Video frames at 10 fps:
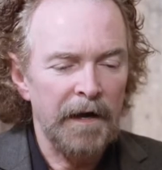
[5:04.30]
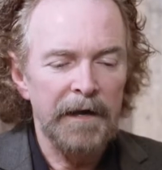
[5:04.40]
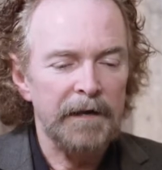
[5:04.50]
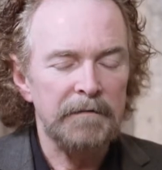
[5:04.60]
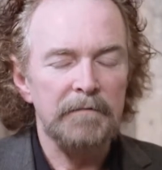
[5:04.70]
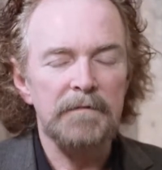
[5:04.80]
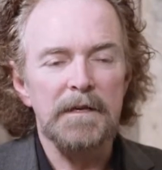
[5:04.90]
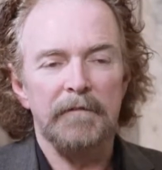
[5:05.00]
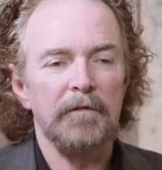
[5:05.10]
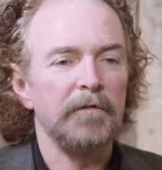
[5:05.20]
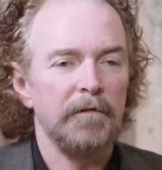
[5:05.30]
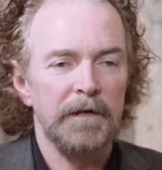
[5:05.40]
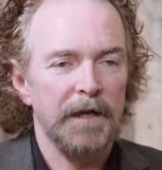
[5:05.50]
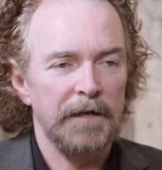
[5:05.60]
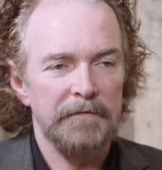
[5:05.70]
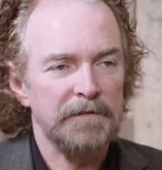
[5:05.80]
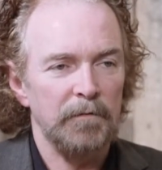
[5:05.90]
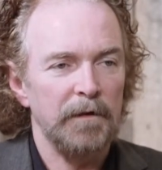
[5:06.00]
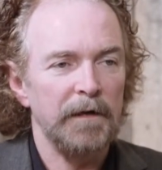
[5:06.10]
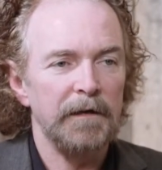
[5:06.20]
I had never thrown negatives
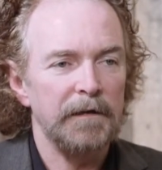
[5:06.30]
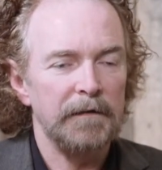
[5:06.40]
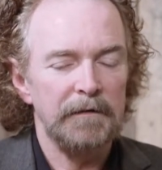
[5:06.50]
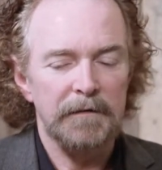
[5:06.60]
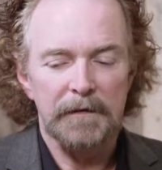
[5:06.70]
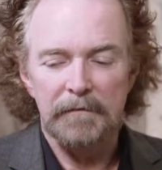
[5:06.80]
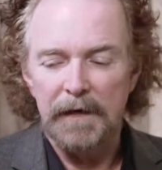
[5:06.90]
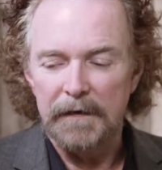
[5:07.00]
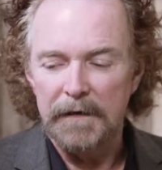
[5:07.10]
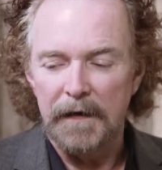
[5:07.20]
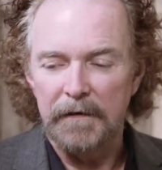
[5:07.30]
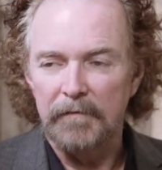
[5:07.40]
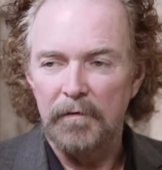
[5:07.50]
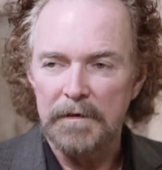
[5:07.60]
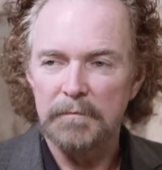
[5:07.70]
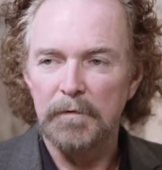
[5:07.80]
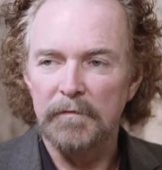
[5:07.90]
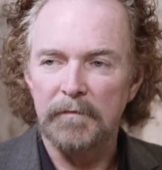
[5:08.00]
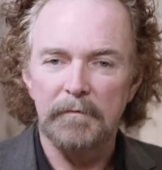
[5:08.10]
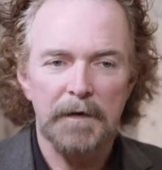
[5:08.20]
away, and had gotten divorced,
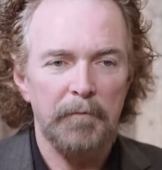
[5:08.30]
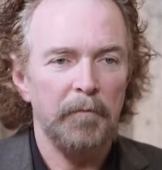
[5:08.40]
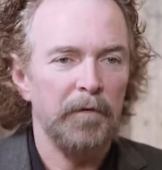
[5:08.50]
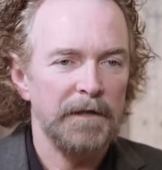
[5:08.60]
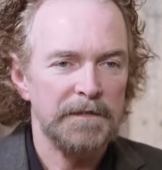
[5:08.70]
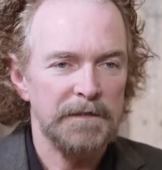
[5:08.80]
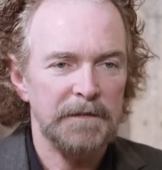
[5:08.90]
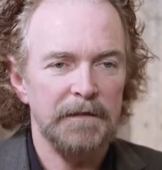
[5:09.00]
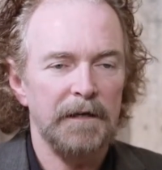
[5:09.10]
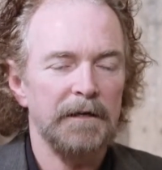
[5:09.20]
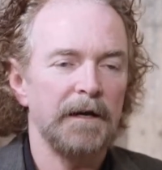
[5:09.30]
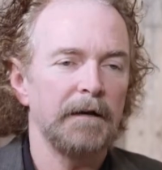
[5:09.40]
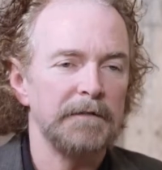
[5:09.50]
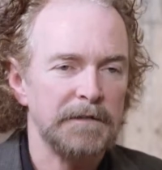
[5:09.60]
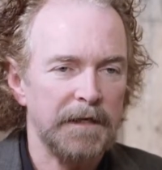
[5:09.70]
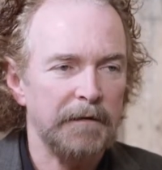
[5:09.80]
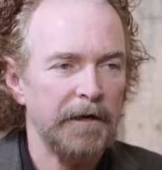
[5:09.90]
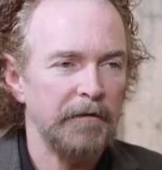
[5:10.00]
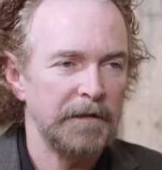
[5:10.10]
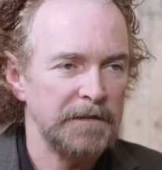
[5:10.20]
moved from a couple places, and I thought, God, he's
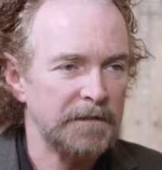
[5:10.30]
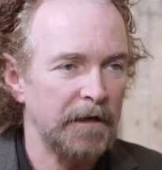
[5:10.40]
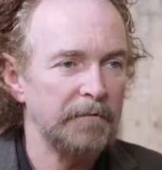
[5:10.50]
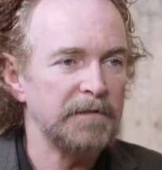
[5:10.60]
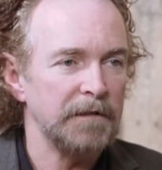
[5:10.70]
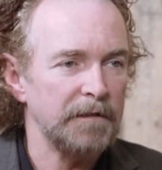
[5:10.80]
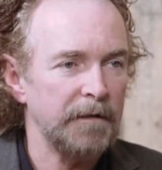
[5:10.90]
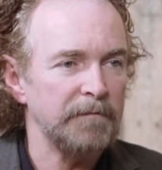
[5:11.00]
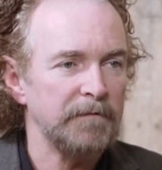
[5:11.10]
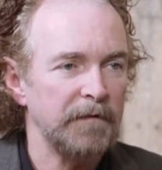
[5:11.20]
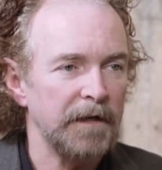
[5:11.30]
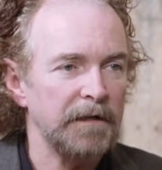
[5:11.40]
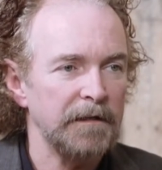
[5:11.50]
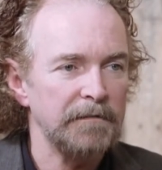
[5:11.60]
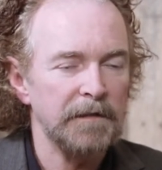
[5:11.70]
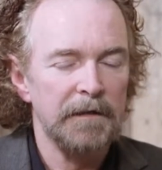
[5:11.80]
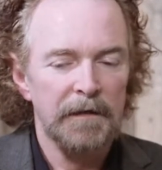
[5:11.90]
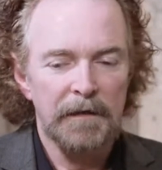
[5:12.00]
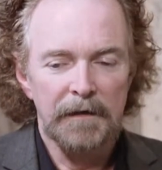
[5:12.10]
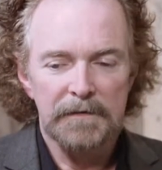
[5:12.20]
carrying these tubs and tubs of negatives.
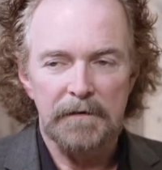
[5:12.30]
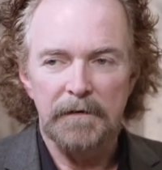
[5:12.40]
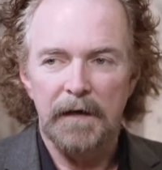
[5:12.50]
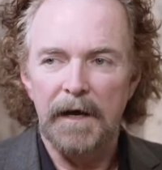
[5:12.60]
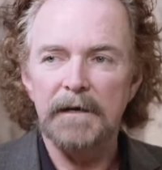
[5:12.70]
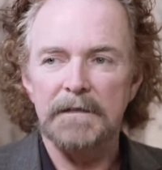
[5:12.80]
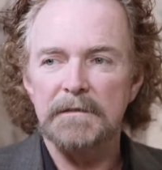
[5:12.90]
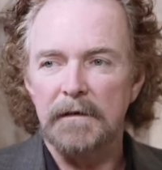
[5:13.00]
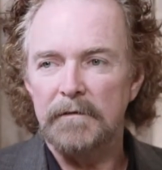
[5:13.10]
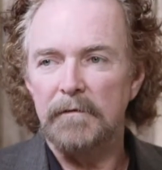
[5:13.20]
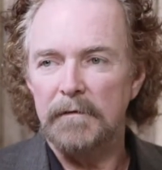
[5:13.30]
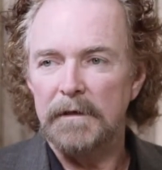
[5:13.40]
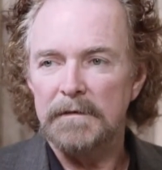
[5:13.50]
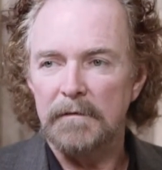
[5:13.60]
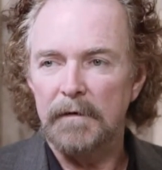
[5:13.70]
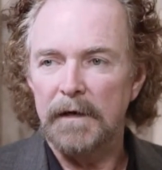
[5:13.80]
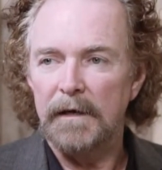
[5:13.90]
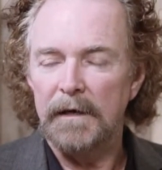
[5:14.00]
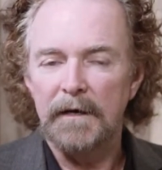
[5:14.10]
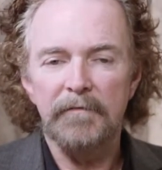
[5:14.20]
So I thought, I got to start throwing these away.
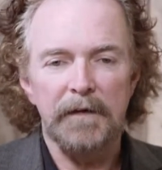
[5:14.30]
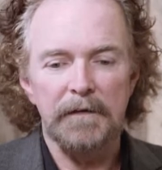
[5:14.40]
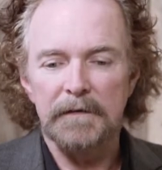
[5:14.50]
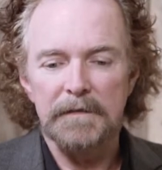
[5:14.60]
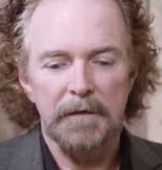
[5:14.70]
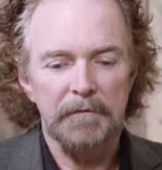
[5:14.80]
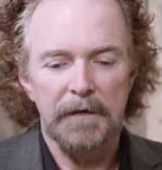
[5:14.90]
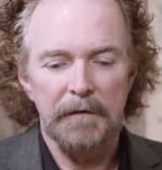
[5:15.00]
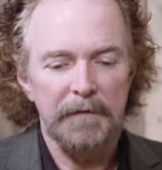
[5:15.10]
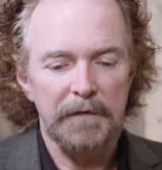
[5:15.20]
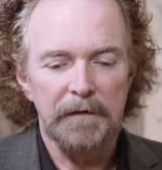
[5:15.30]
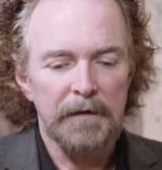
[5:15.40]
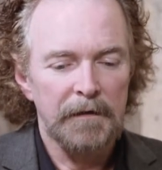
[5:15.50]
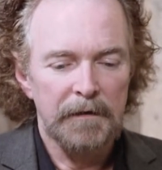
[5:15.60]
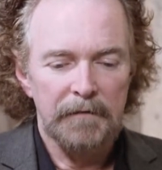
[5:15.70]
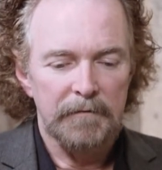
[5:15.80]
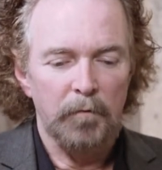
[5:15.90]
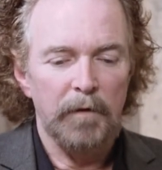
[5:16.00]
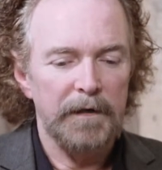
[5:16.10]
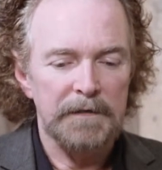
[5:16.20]
And I found a tub that, I mean, the
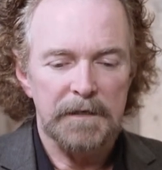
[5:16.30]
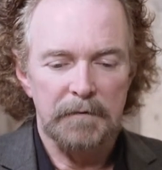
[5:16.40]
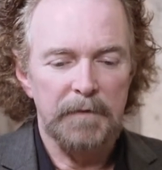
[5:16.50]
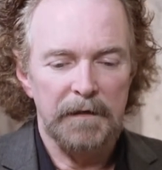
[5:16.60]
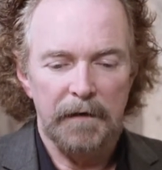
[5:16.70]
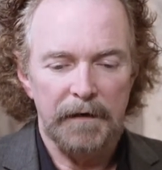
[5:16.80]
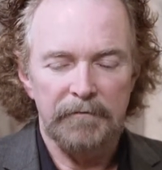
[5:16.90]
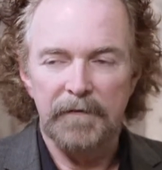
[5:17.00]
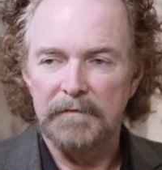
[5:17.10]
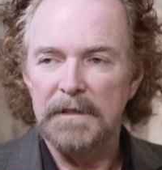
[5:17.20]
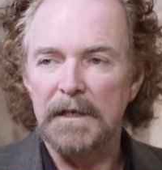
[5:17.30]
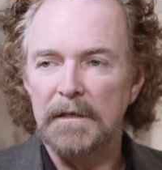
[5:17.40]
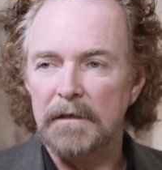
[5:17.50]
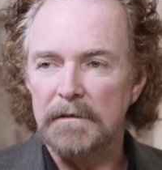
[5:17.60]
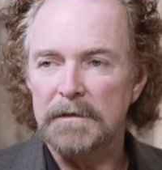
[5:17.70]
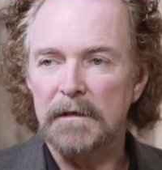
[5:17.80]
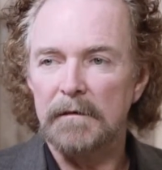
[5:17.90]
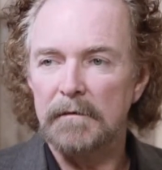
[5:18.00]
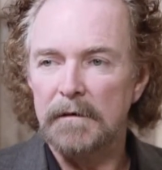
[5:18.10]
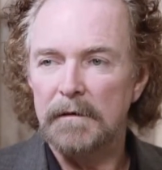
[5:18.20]
weddings had been like 15 years
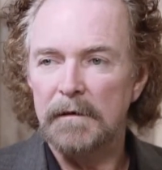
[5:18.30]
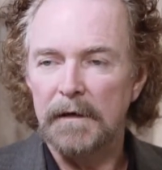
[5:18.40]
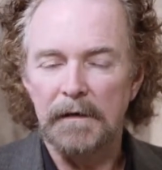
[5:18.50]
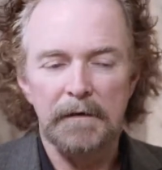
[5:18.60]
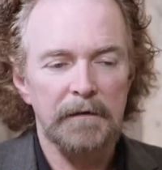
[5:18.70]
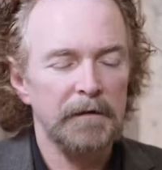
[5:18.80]
ago, and